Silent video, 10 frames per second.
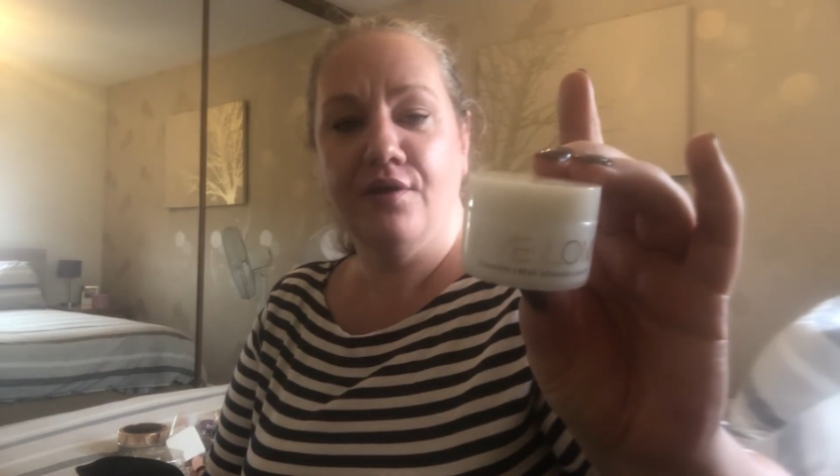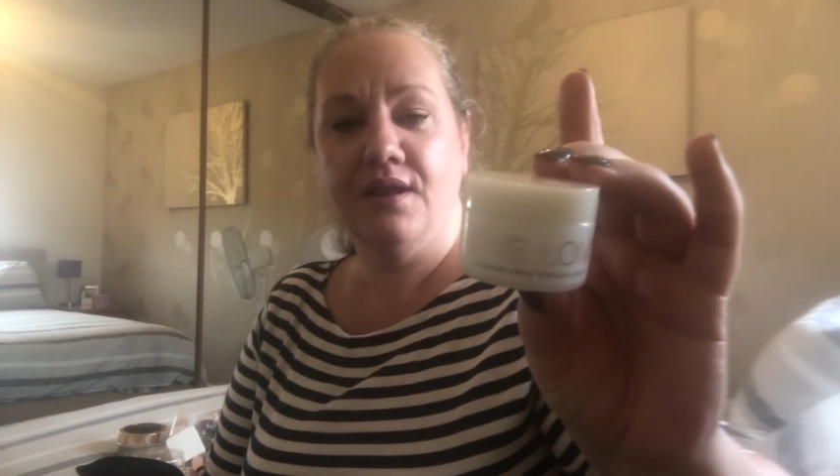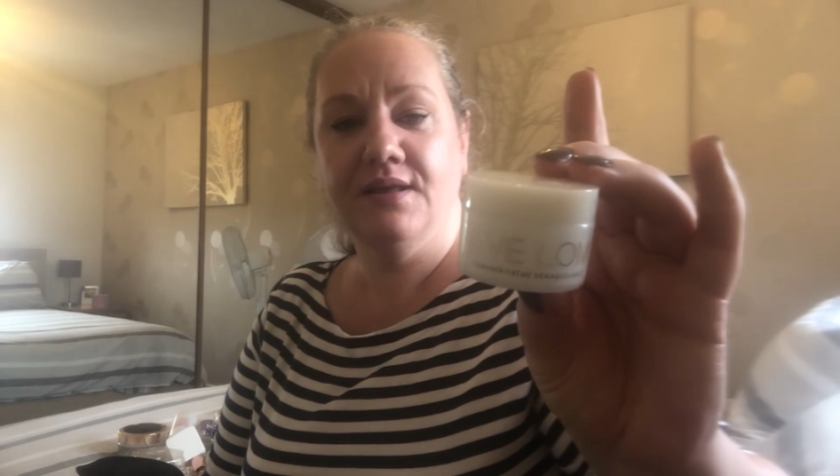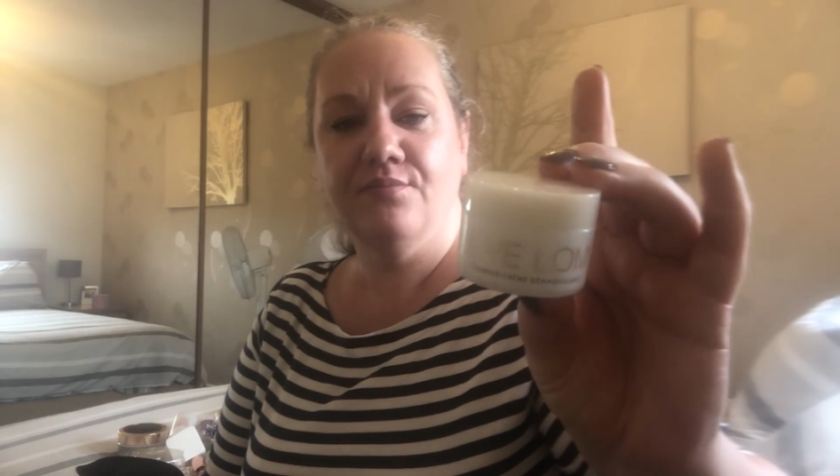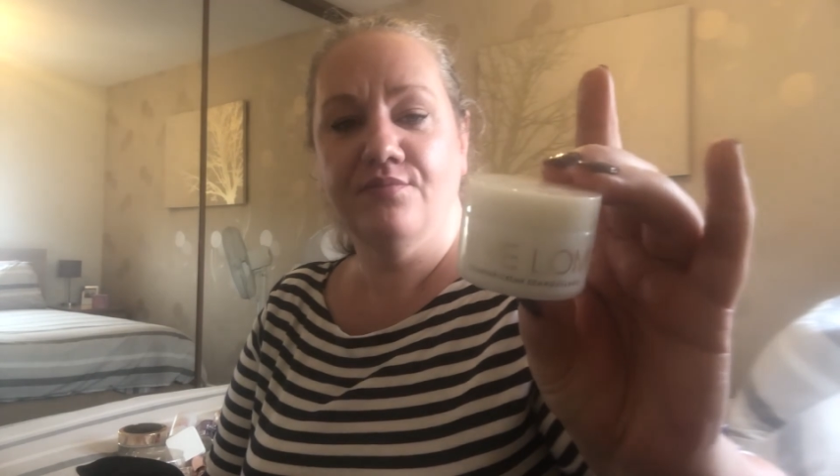
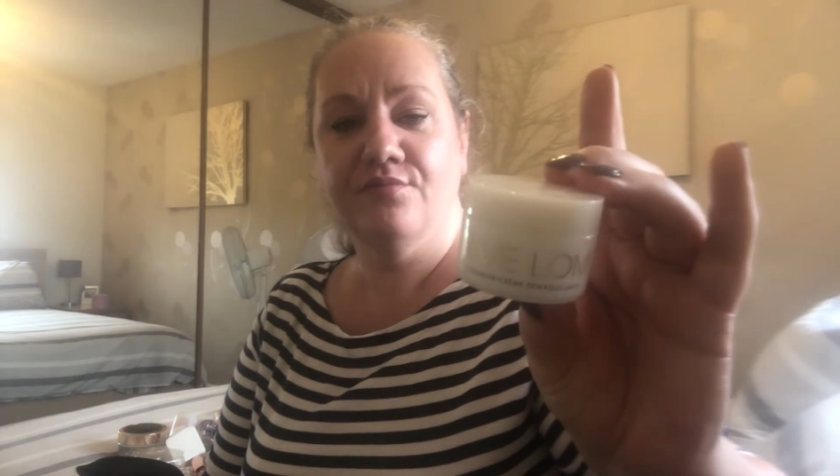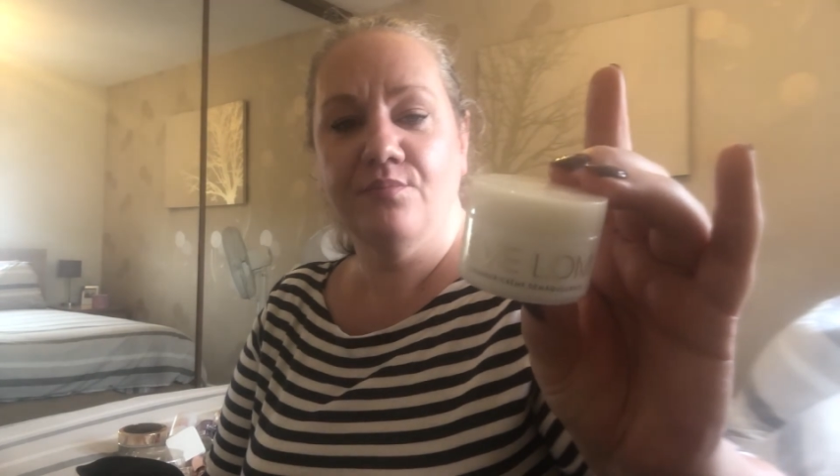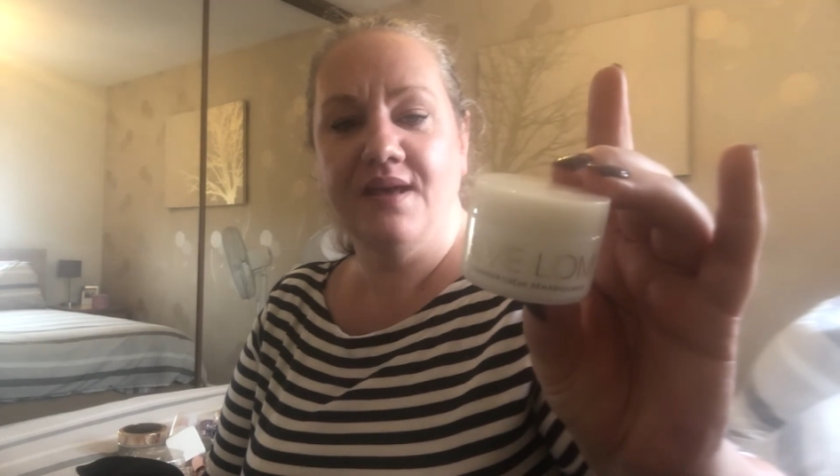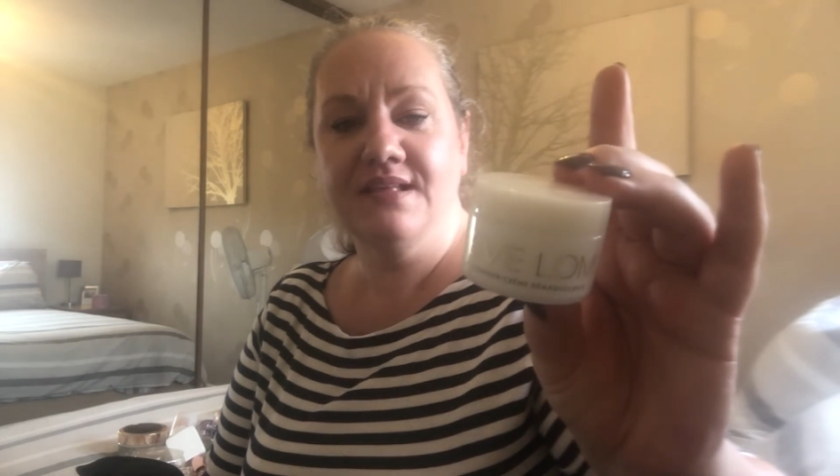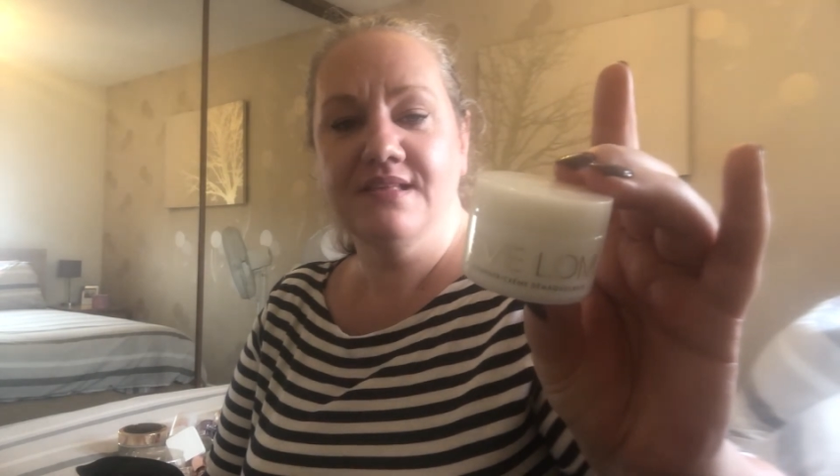and it
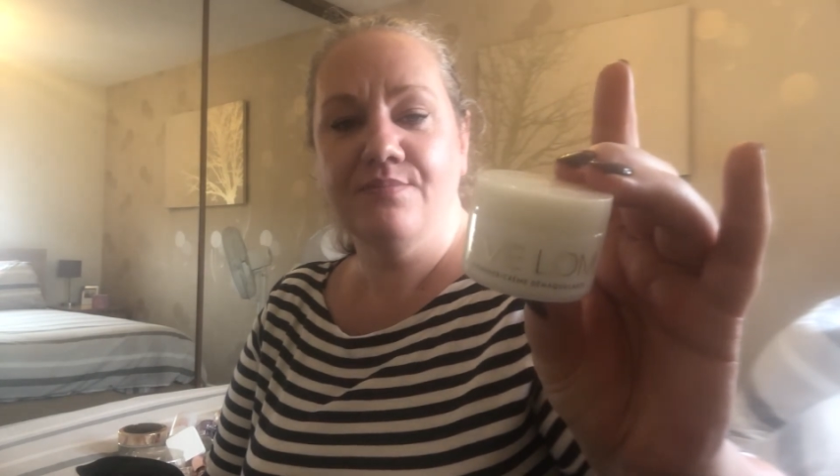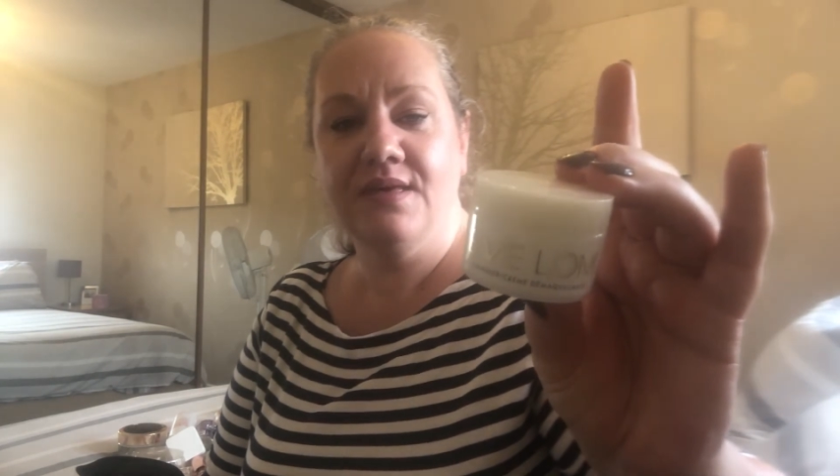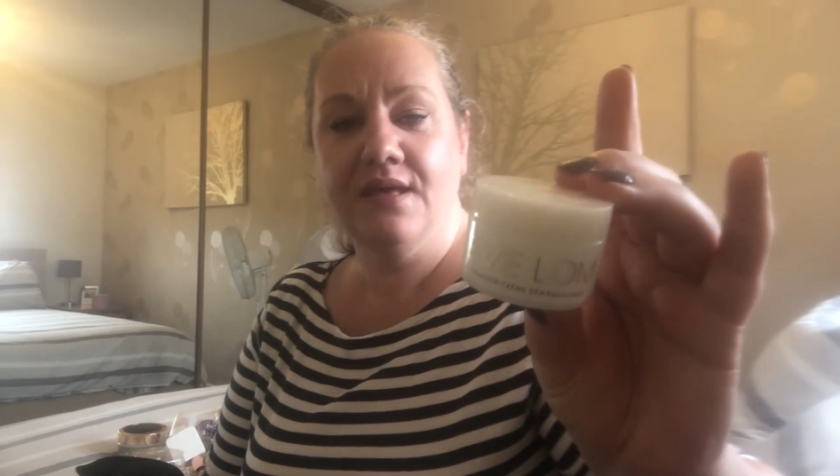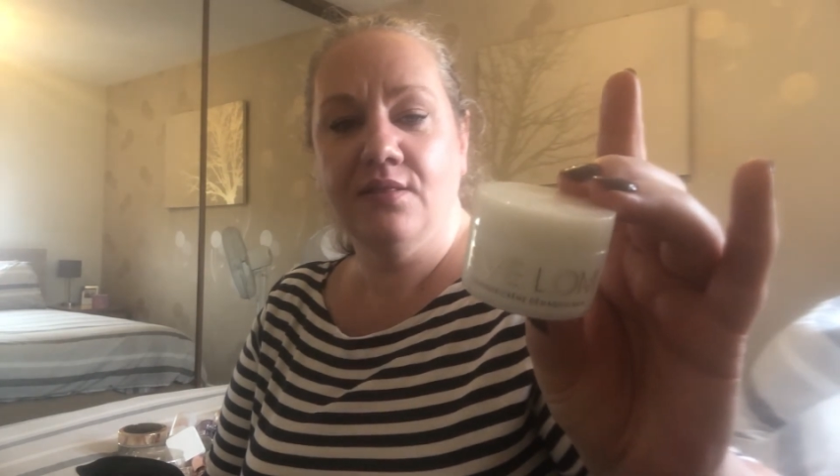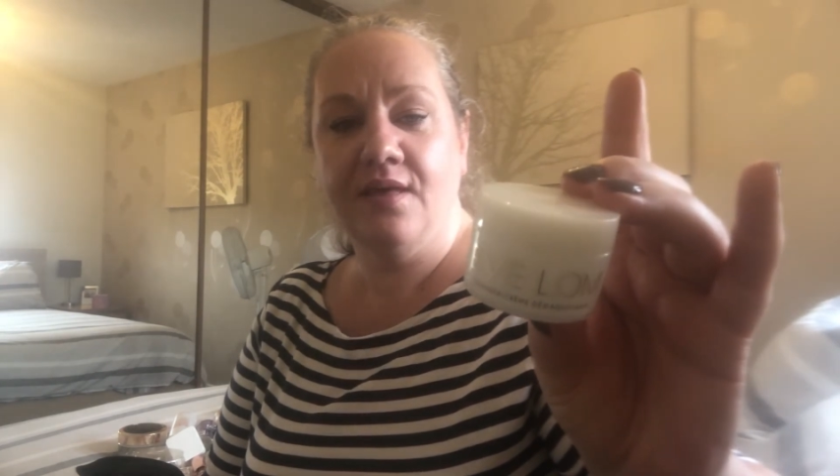reminds
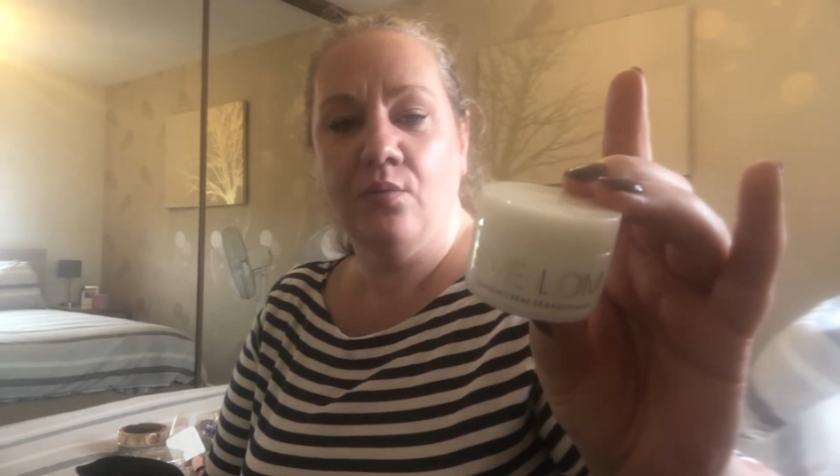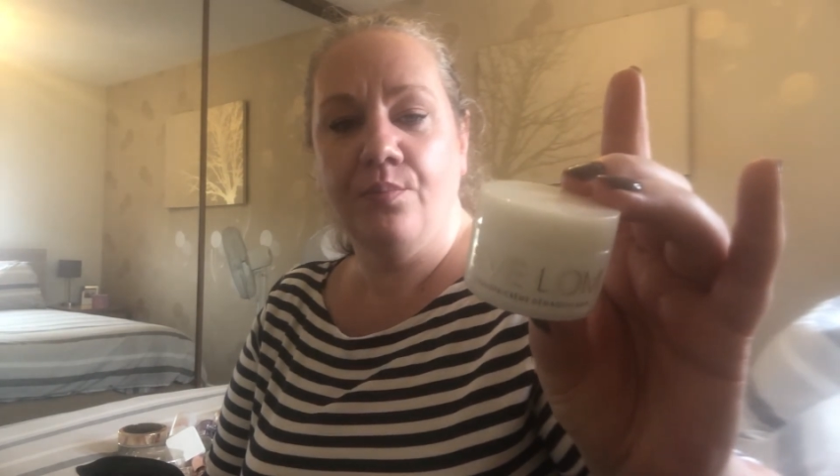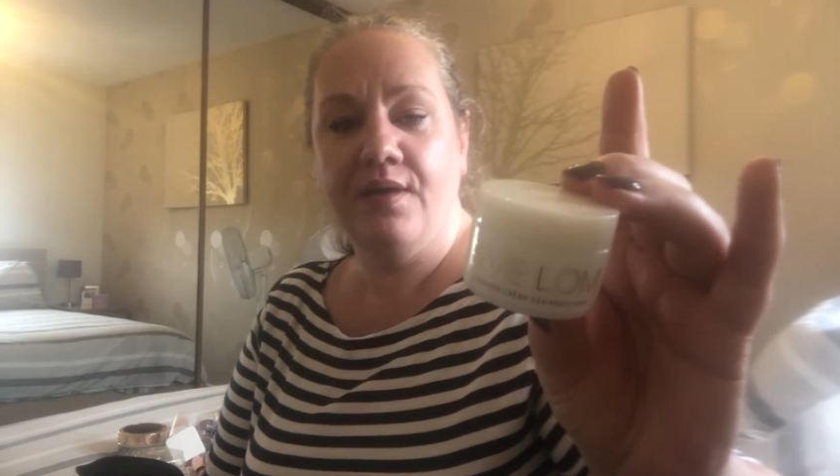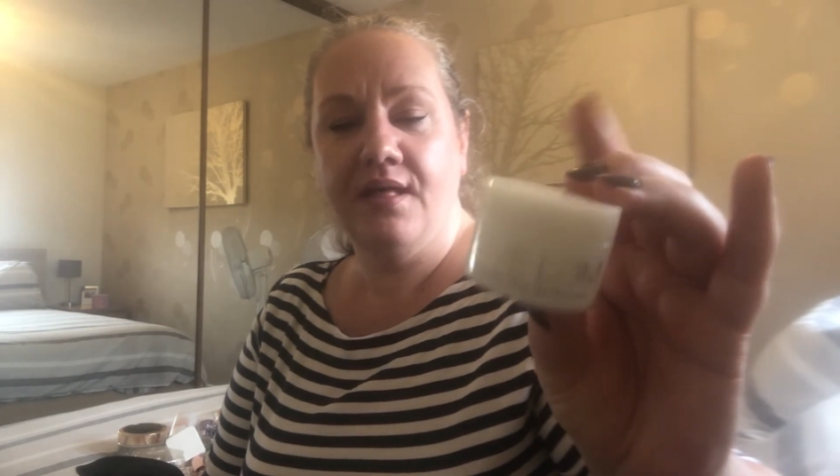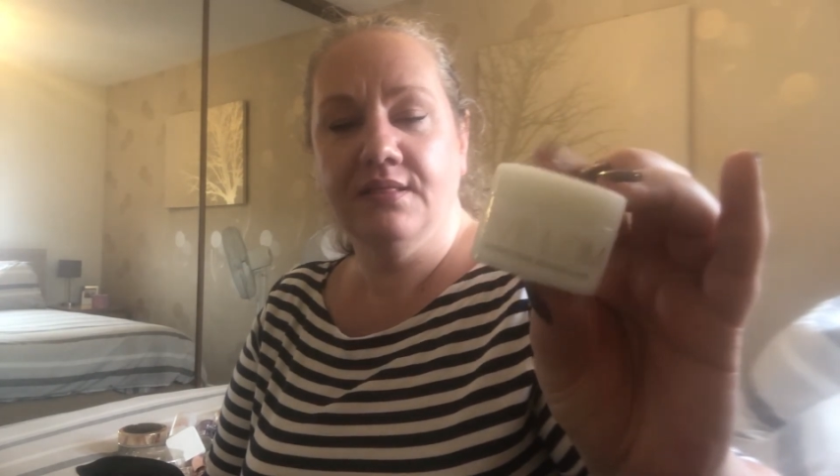me a little bit